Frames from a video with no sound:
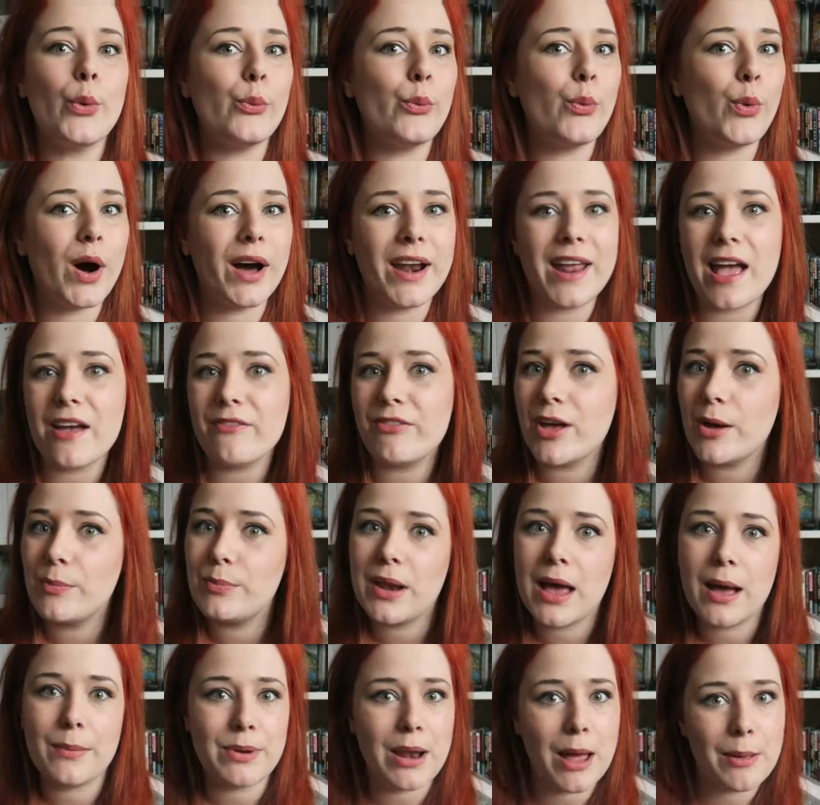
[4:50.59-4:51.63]
whatever,
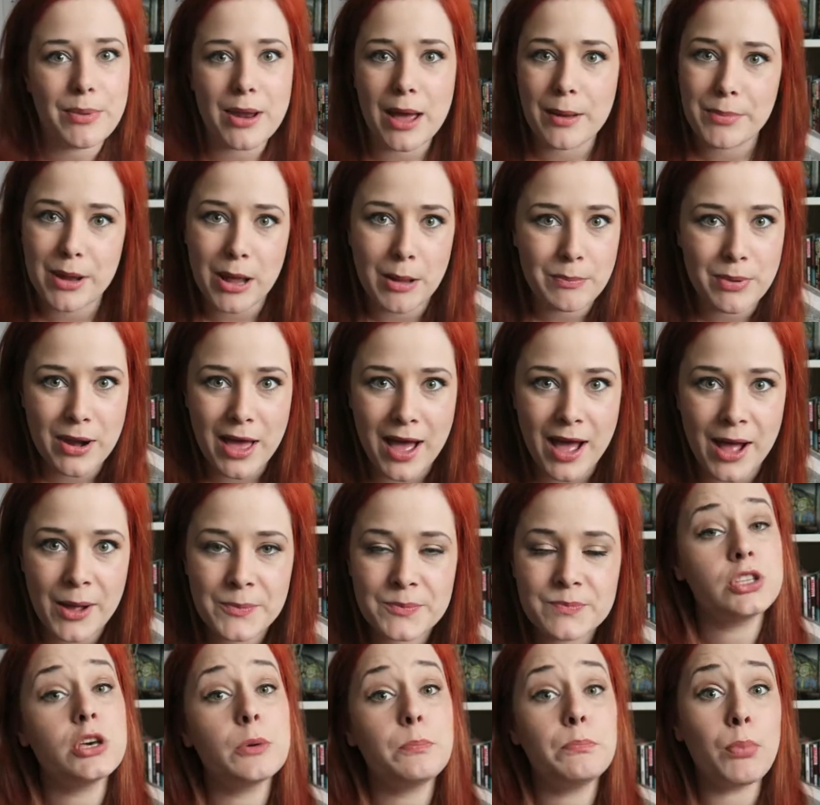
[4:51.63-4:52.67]
blah, blah, blah, blah, blah,
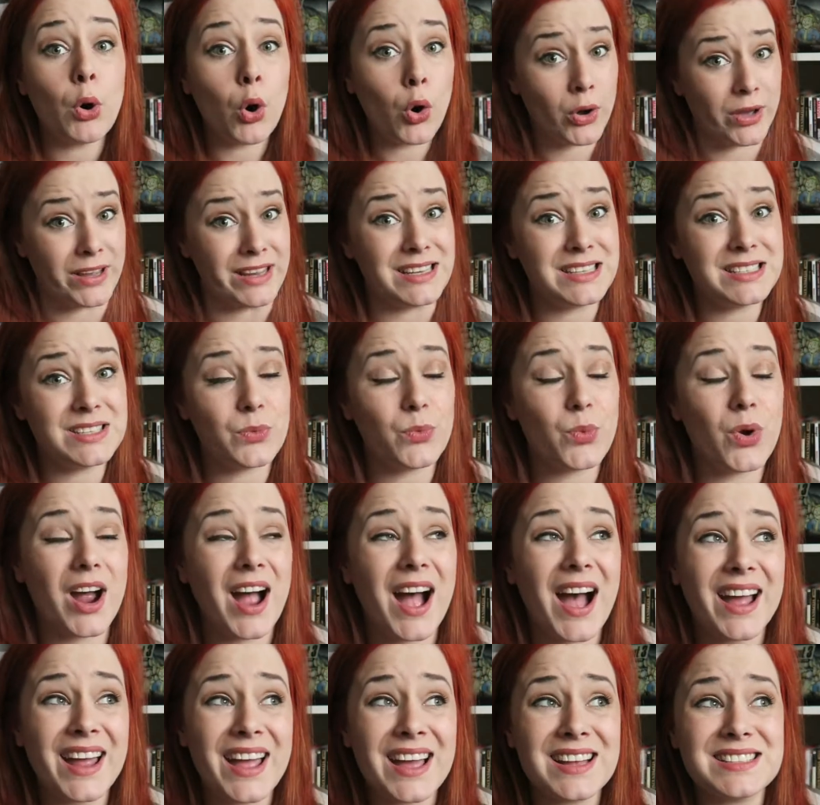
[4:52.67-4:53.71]
to the point where
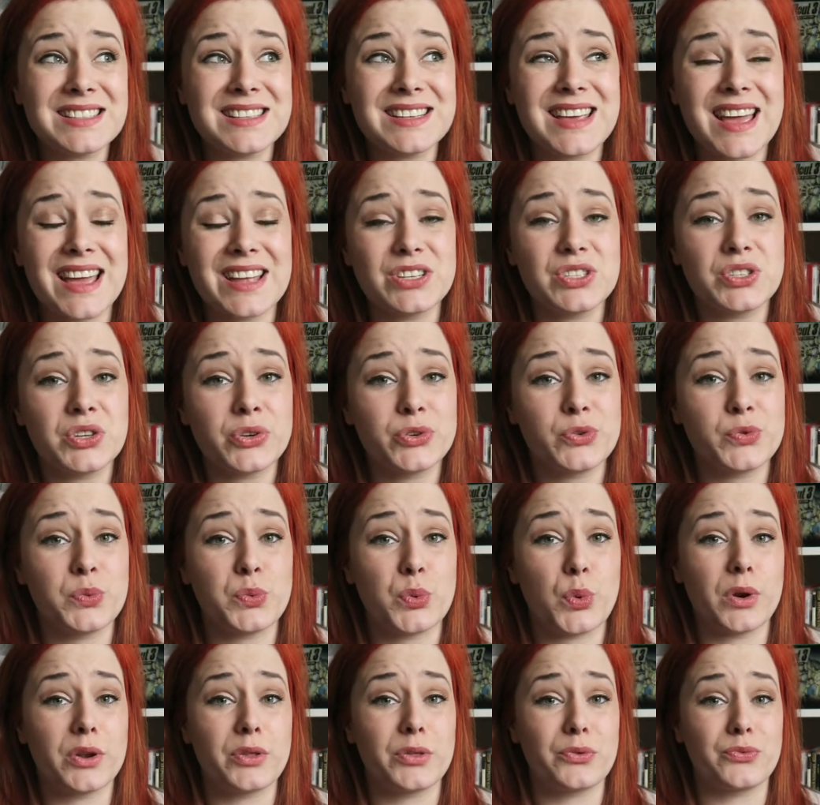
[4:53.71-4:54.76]
I had to get in touch with
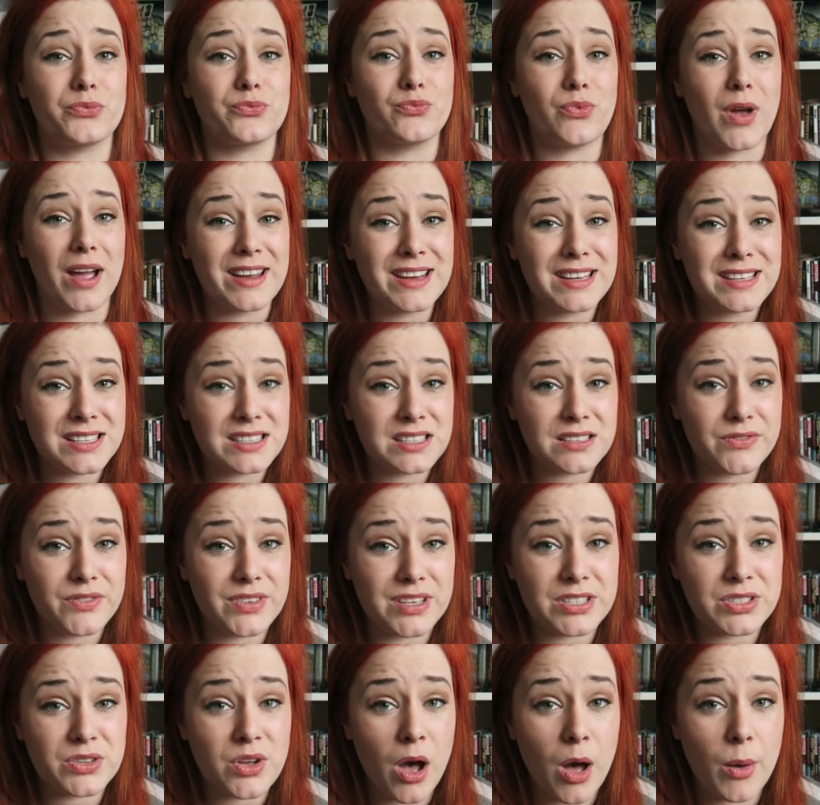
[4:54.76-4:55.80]
one of the writers of
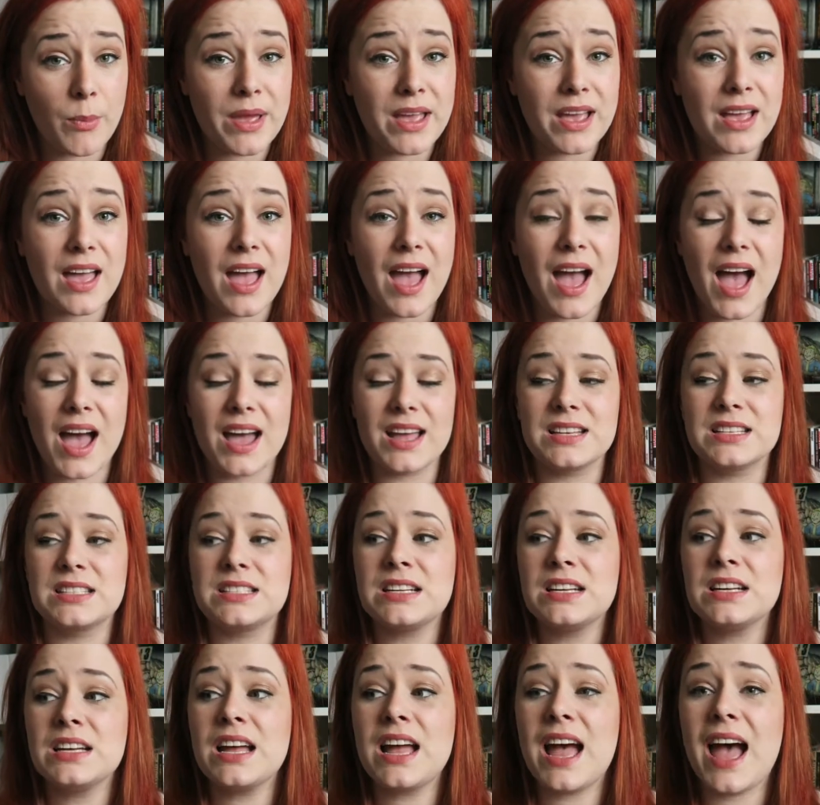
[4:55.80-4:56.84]
this comic and
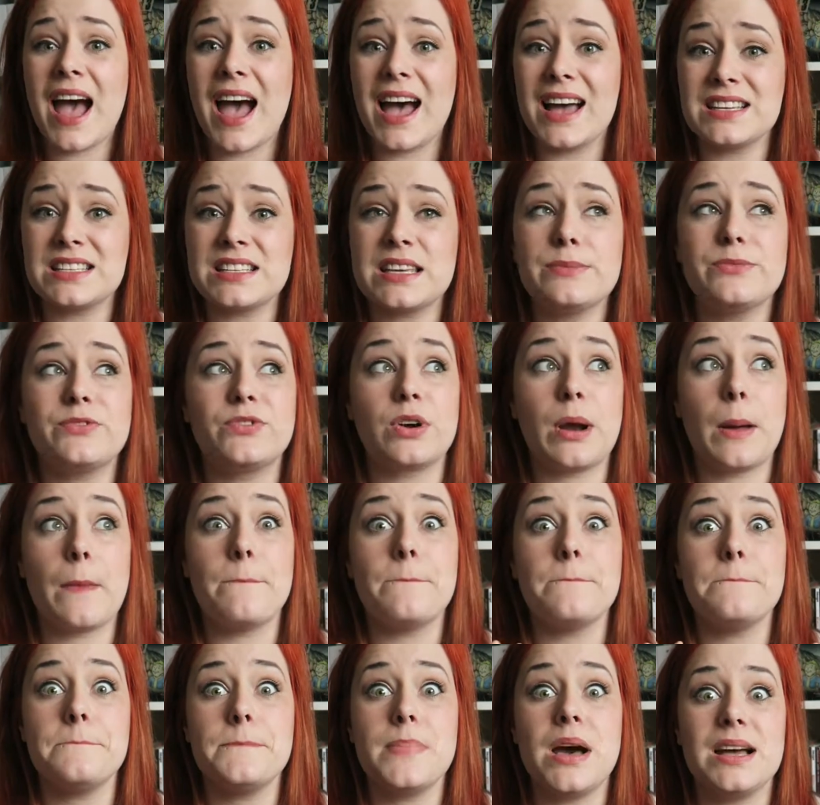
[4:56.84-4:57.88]
ask him for a
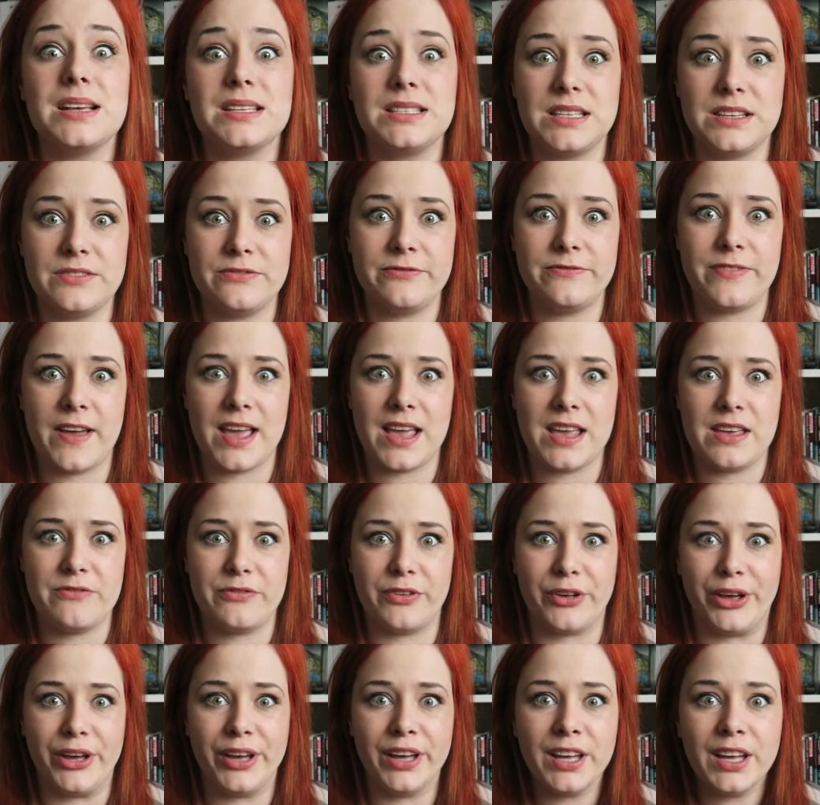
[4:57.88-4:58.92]
massive
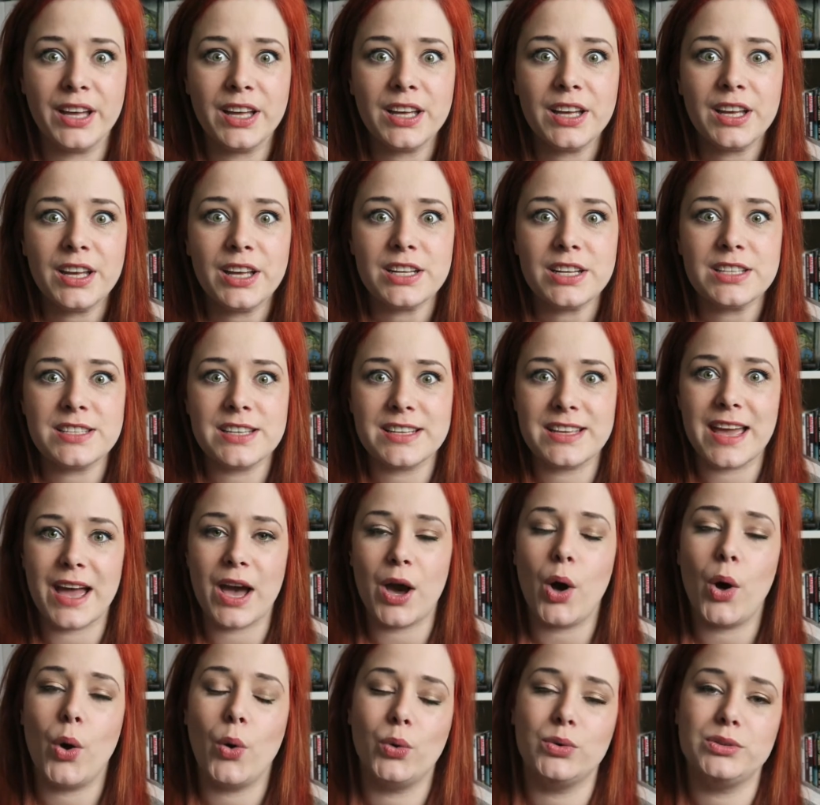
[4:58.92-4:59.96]
favor to get
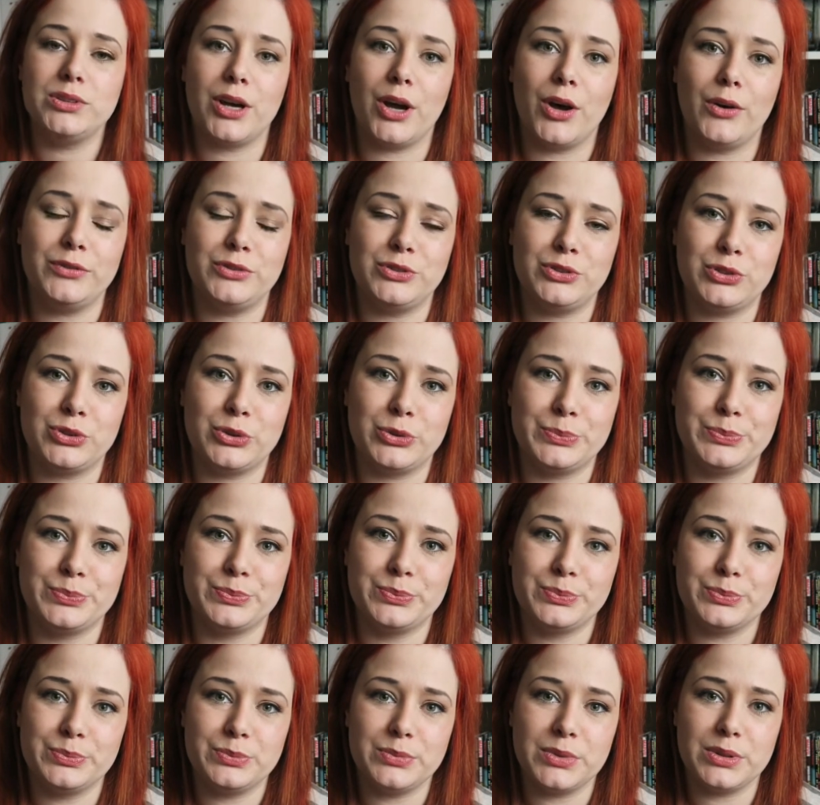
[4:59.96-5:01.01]
hold of
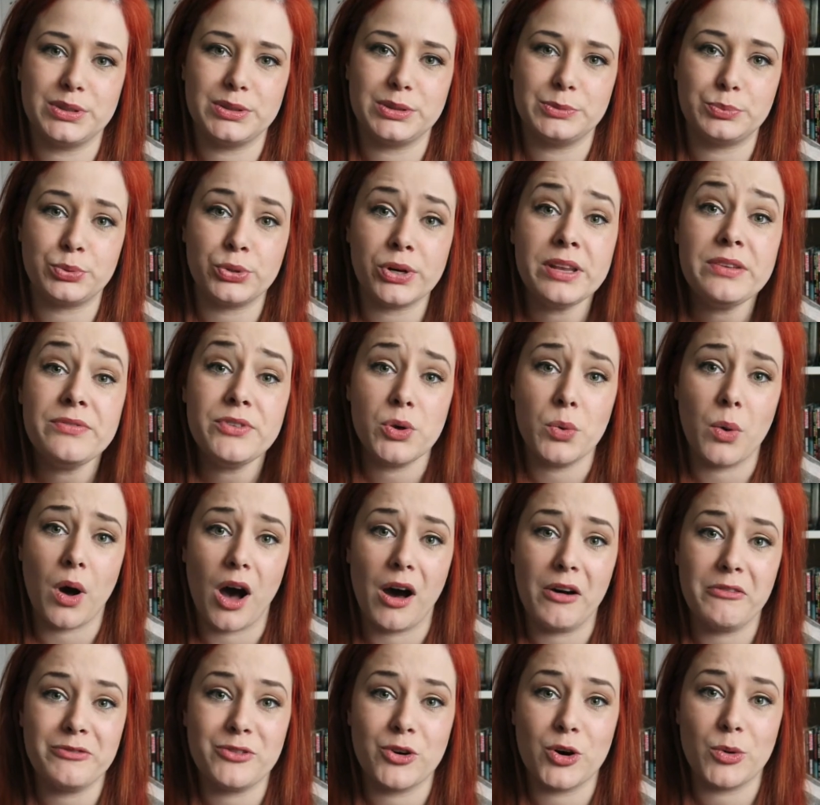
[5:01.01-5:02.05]
some preview
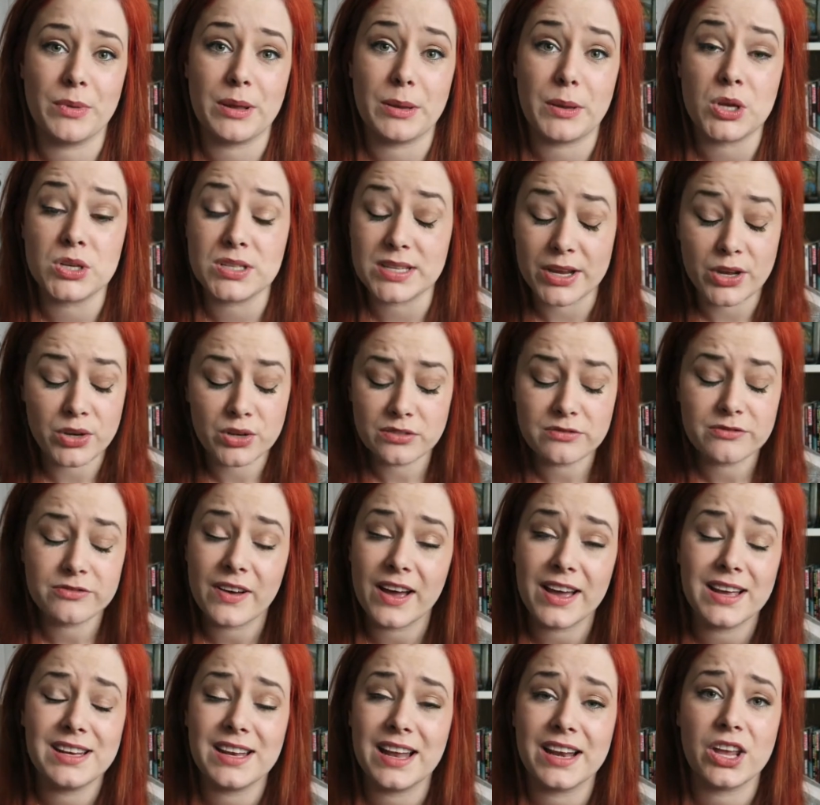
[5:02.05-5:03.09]
art for me because I couldn't
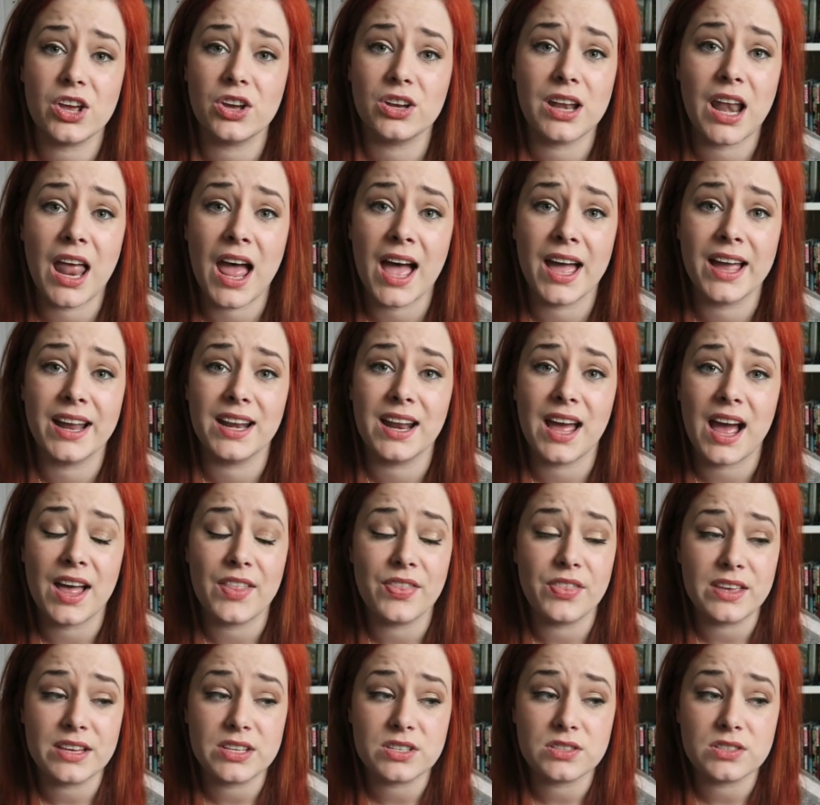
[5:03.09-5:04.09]
find any online, and